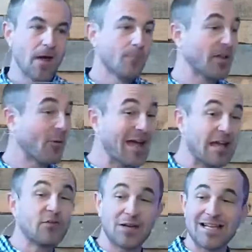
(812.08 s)
By the way,
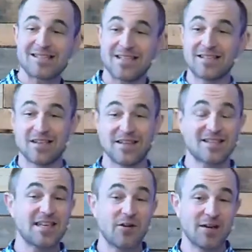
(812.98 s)
if you're listening to this
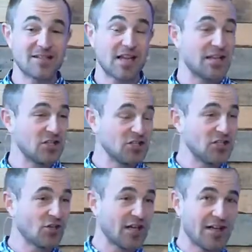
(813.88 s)
series and
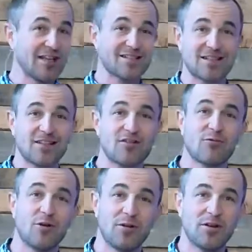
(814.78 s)
you're kind of listening
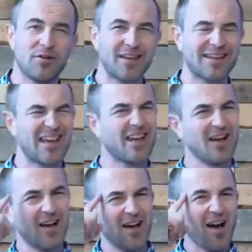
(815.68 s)
through and you're thinking,
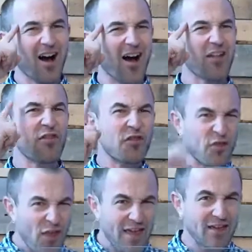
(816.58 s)
I
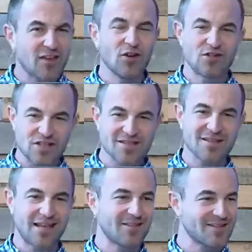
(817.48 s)
think you're just
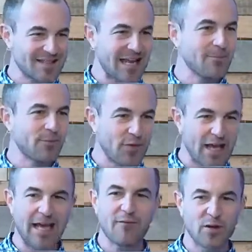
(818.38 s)
saying the same
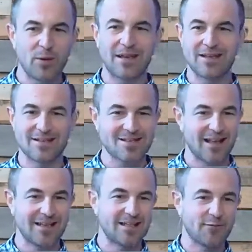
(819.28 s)
thing every week in a
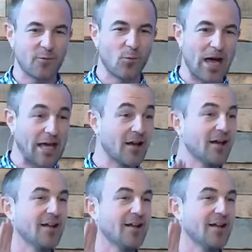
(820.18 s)
slightly different way.